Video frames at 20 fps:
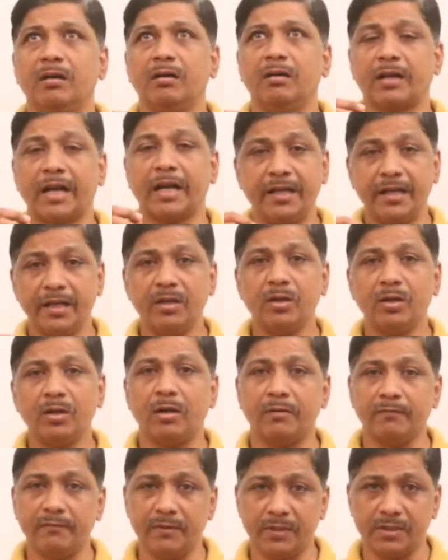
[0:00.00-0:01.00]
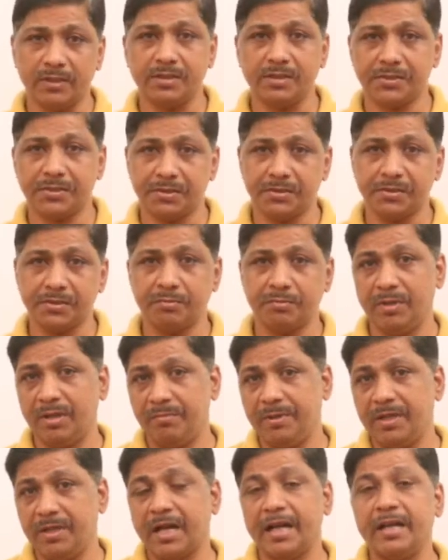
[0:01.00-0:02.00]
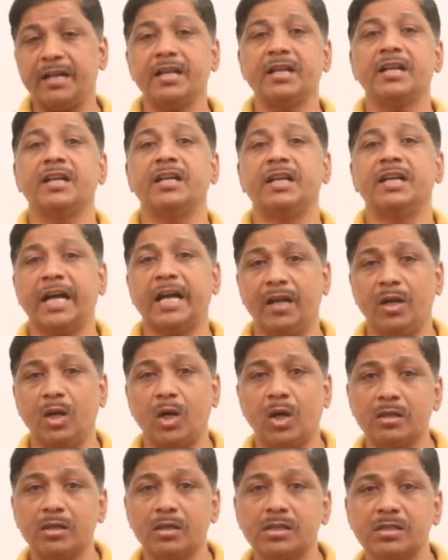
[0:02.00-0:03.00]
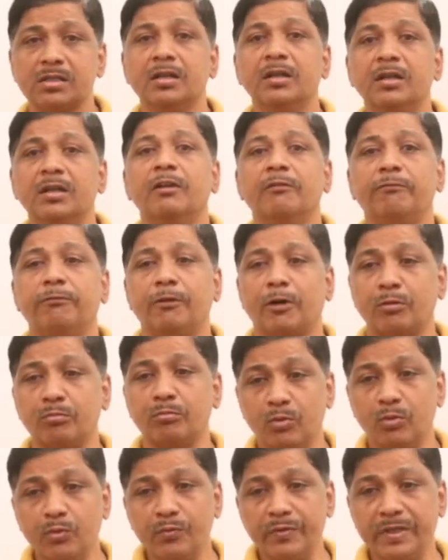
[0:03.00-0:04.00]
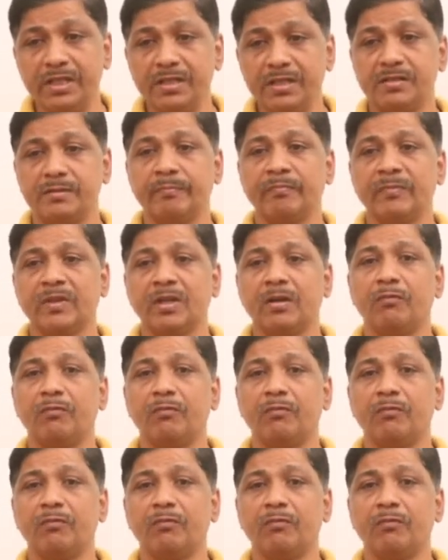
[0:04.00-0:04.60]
writing conversations, maybe writing dialogues for movies,